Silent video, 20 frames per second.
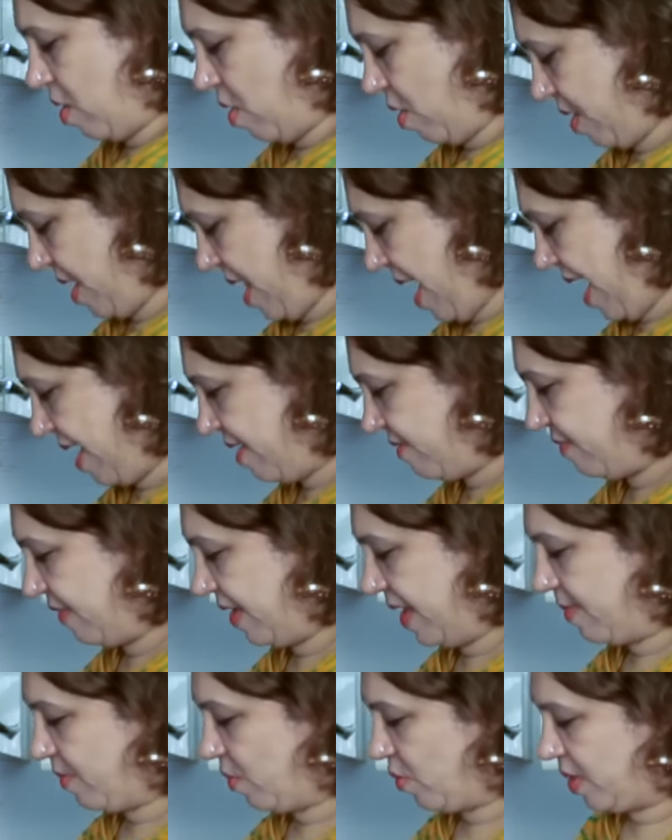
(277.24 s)
On high
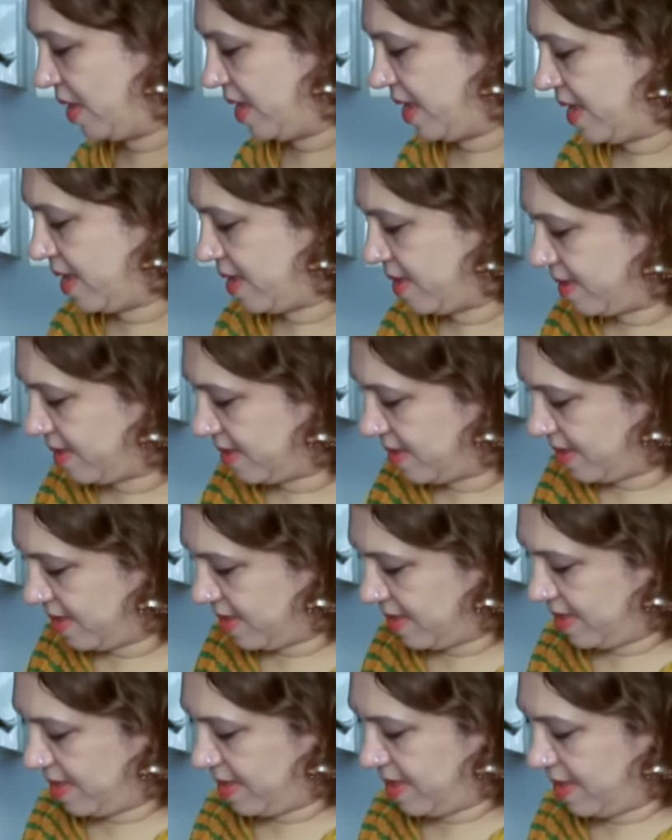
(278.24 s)
flame only,
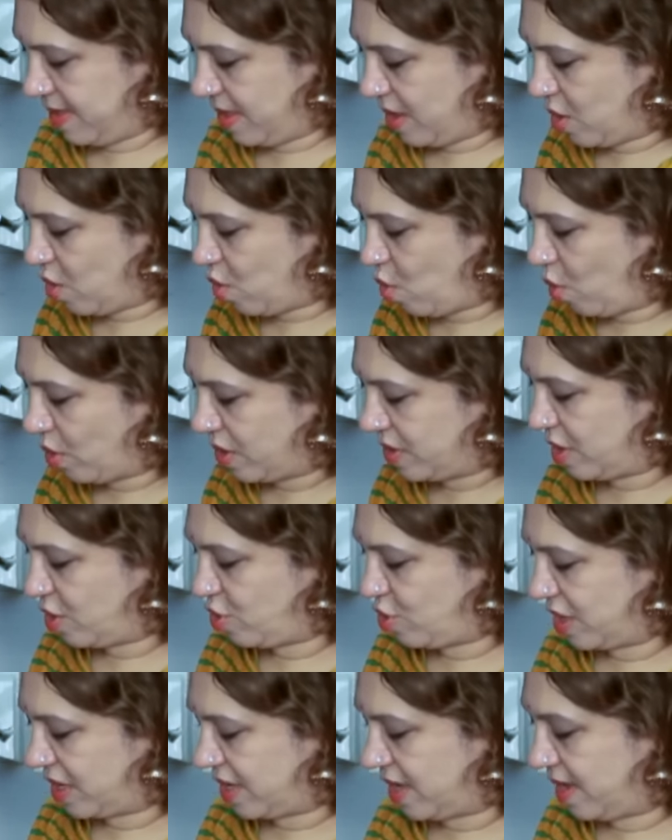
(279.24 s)
coat the
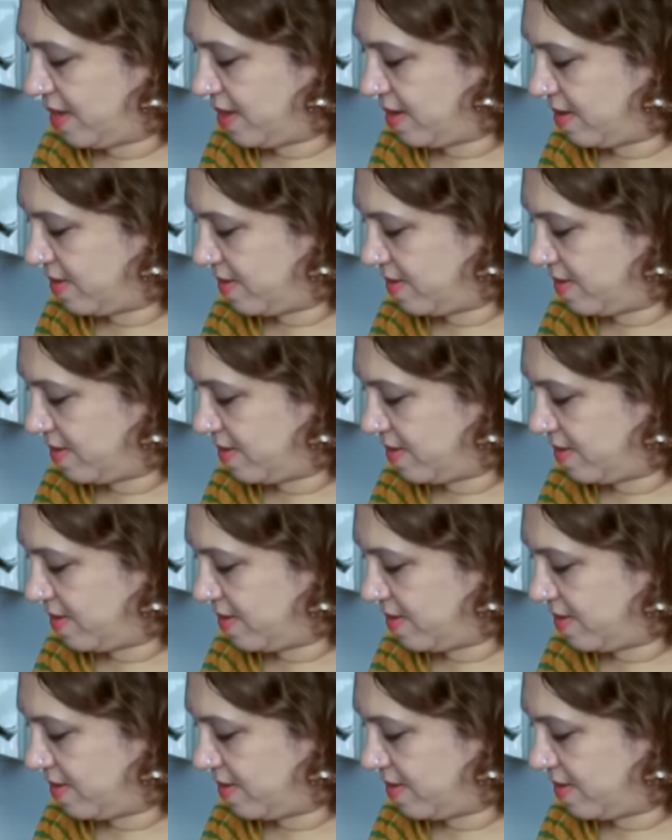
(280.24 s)
chicken